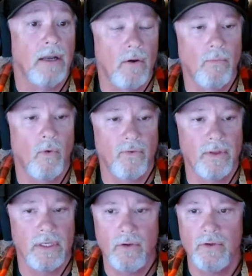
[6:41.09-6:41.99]
know more
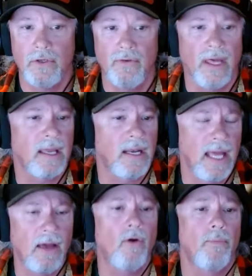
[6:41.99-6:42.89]
than you do that can
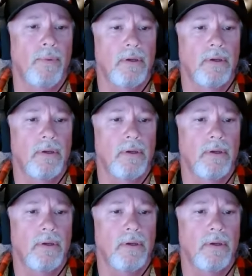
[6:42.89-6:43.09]
help.